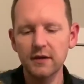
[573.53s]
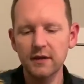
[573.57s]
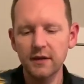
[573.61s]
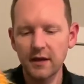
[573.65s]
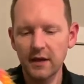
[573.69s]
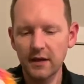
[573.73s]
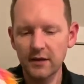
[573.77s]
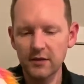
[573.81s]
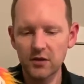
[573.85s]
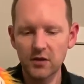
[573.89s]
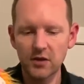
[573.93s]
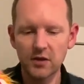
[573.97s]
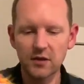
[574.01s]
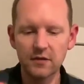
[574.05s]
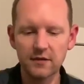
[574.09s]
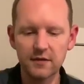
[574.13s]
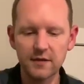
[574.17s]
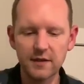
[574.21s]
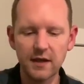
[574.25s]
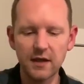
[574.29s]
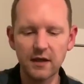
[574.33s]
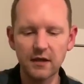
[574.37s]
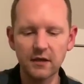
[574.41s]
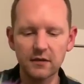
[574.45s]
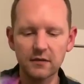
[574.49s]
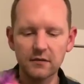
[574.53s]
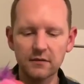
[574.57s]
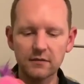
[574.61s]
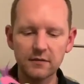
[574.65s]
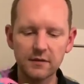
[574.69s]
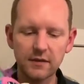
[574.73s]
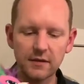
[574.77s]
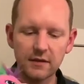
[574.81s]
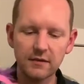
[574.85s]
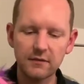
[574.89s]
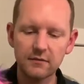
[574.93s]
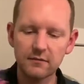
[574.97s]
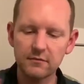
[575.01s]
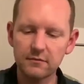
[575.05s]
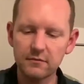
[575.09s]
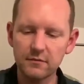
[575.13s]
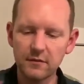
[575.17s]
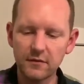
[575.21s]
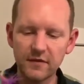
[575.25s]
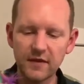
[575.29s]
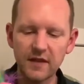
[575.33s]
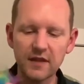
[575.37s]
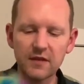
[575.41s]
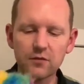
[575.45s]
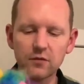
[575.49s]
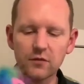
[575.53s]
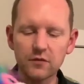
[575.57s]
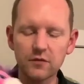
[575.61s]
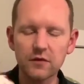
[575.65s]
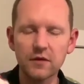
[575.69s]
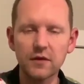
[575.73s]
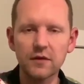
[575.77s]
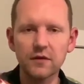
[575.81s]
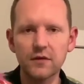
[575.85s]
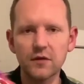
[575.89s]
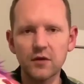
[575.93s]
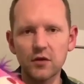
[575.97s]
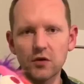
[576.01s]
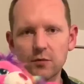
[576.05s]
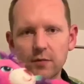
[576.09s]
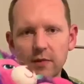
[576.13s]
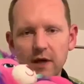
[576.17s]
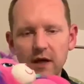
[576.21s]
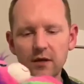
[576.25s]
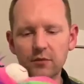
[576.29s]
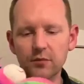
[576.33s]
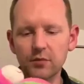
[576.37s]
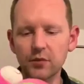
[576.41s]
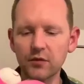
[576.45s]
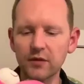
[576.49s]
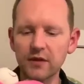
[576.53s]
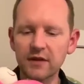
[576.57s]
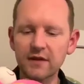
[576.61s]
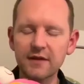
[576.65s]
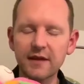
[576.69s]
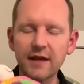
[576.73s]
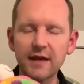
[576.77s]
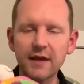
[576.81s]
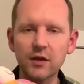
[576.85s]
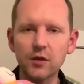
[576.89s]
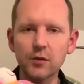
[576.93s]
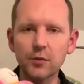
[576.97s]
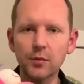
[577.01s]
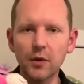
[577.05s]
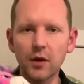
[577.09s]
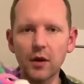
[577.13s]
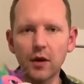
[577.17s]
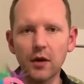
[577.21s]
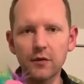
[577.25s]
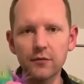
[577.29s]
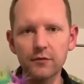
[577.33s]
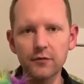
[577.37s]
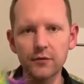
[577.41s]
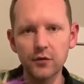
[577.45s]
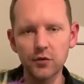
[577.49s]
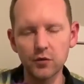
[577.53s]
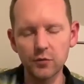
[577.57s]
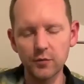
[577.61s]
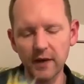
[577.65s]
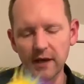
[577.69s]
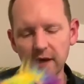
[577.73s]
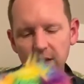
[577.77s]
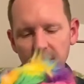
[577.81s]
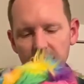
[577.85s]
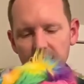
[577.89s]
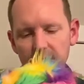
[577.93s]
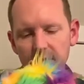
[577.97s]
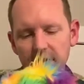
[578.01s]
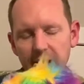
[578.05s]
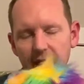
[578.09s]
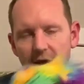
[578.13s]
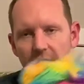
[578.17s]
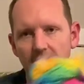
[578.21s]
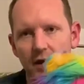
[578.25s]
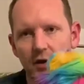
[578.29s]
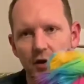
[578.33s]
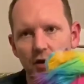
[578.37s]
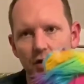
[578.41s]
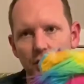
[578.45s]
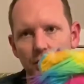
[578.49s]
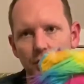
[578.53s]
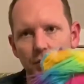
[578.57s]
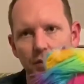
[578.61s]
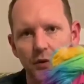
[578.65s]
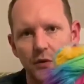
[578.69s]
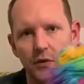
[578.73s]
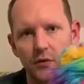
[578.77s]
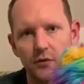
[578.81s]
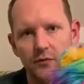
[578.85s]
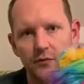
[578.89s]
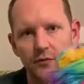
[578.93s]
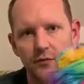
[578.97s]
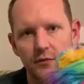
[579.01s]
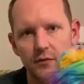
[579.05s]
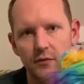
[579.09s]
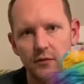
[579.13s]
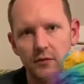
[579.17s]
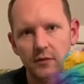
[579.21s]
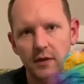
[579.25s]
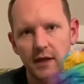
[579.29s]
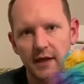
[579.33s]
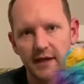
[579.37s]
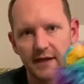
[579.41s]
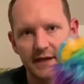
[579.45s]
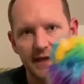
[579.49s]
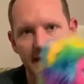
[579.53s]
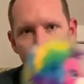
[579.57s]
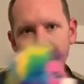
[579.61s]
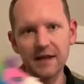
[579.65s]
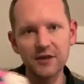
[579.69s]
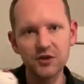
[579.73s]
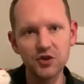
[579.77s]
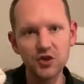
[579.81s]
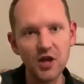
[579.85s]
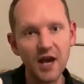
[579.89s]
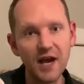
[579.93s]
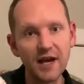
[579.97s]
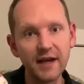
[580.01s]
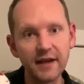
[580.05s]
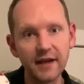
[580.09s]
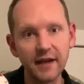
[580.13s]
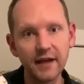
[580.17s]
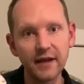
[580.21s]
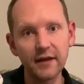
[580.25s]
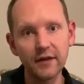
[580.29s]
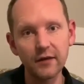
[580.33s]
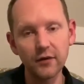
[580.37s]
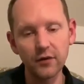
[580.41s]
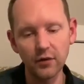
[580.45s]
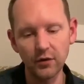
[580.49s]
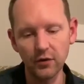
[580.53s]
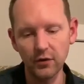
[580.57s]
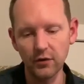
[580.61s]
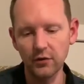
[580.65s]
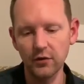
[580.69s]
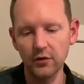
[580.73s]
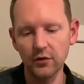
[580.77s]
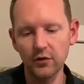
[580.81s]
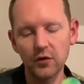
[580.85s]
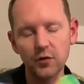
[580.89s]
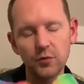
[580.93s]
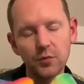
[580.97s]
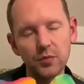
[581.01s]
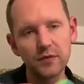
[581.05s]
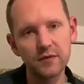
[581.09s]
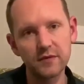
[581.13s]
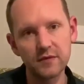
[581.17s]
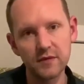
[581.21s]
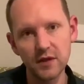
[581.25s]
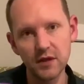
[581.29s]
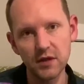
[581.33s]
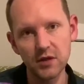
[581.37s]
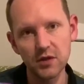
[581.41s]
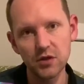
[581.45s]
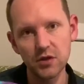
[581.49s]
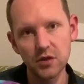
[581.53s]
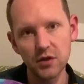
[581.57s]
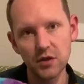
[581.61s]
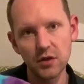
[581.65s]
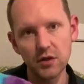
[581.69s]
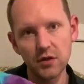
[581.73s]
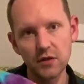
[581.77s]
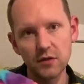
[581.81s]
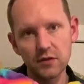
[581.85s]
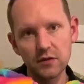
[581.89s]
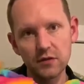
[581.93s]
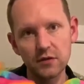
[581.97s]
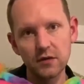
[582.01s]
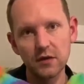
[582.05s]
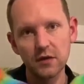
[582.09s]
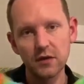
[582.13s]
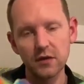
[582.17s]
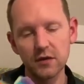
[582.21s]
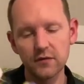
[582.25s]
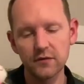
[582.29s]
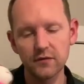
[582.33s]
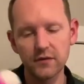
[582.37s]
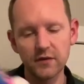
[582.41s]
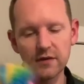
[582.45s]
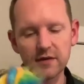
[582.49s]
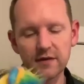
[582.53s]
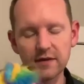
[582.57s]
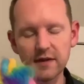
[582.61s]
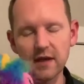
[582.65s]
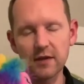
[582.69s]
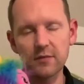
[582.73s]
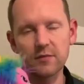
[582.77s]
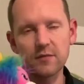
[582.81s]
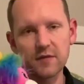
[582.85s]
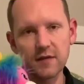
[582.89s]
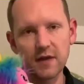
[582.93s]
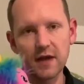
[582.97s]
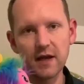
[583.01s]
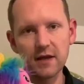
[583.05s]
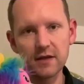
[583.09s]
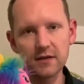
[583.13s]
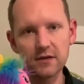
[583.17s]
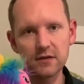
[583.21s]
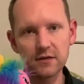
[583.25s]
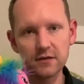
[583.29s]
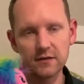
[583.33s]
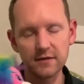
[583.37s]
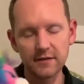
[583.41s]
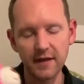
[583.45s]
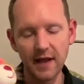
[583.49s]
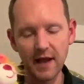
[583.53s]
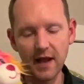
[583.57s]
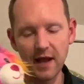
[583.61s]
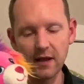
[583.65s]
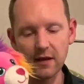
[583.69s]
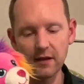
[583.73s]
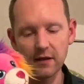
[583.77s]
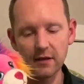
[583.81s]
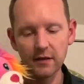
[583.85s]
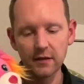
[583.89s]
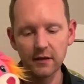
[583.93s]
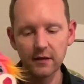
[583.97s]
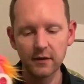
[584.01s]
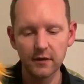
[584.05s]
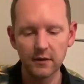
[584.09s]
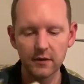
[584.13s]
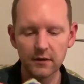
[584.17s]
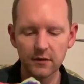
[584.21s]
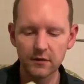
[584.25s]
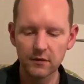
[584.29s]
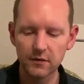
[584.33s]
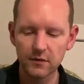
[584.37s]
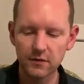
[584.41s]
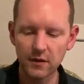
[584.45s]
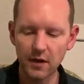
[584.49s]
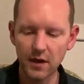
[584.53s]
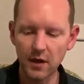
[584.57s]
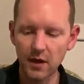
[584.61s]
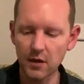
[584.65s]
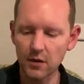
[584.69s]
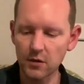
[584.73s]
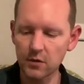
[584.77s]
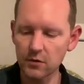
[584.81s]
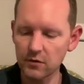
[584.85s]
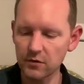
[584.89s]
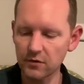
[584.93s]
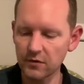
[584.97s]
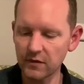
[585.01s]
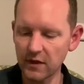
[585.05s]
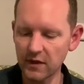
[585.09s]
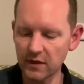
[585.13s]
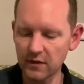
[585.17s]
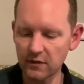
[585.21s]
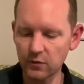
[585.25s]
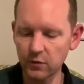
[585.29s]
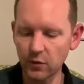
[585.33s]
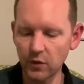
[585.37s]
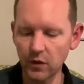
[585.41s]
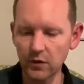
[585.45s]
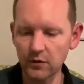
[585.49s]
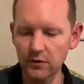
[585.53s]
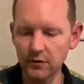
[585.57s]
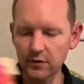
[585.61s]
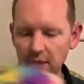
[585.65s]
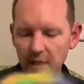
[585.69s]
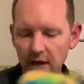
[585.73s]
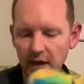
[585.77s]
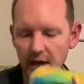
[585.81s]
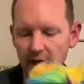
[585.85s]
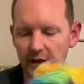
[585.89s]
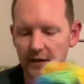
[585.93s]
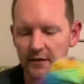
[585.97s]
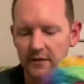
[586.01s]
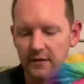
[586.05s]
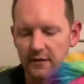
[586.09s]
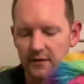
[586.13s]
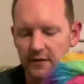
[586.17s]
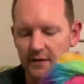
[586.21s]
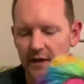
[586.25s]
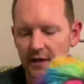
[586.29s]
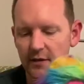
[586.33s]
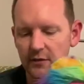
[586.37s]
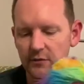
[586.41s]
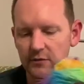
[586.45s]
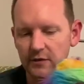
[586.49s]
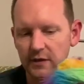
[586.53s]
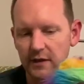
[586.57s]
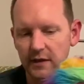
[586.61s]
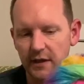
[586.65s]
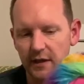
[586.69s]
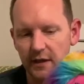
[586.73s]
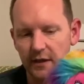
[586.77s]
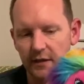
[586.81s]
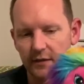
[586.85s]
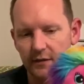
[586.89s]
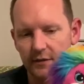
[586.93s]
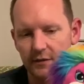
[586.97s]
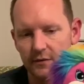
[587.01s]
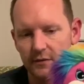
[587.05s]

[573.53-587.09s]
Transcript: as you can tell, this one's not too bad, but they take up a lot of room. I can get a couple of, I can get a jacket or a couple of t-shirts for the same size as that. So this one has a sound in it,